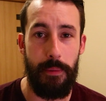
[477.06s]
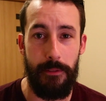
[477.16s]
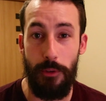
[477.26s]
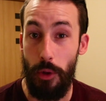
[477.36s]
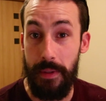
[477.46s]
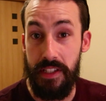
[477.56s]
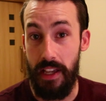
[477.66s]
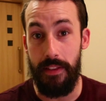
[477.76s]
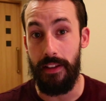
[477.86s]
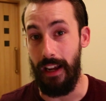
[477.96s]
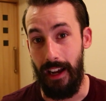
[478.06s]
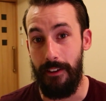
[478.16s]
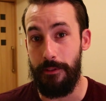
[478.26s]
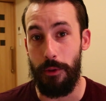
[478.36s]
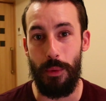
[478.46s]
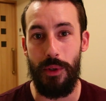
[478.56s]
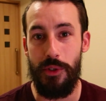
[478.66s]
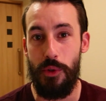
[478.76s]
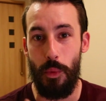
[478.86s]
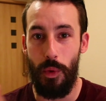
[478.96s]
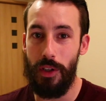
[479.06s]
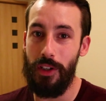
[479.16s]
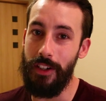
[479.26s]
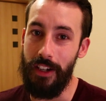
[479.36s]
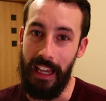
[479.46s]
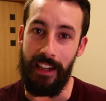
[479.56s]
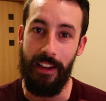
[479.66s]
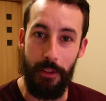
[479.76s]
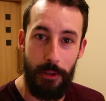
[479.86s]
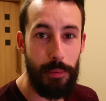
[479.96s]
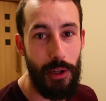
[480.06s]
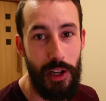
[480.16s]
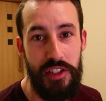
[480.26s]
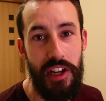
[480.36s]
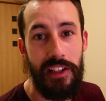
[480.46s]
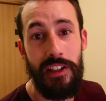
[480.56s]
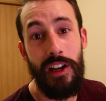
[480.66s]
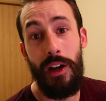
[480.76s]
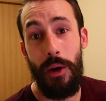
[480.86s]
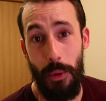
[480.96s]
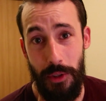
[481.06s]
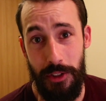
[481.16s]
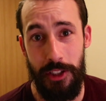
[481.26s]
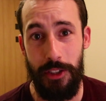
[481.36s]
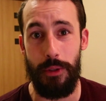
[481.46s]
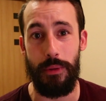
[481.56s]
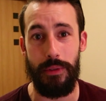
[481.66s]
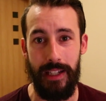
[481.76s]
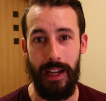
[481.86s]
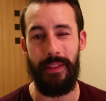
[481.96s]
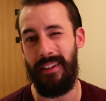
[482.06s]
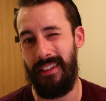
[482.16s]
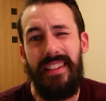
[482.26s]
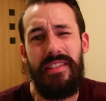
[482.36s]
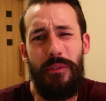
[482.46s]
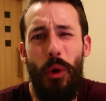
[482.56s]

performance, and then afterwards work on another project or two down there. And yes, of